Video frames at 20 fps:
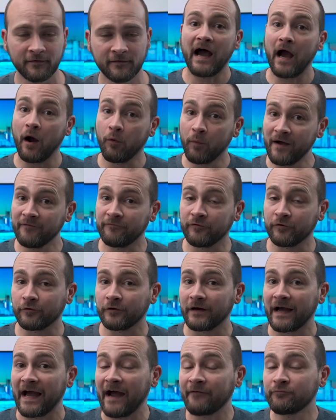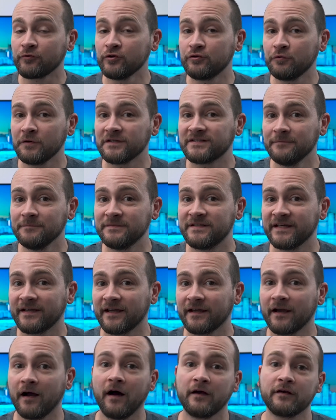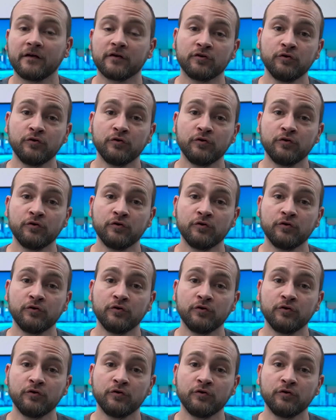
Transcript: However, after doing some digging on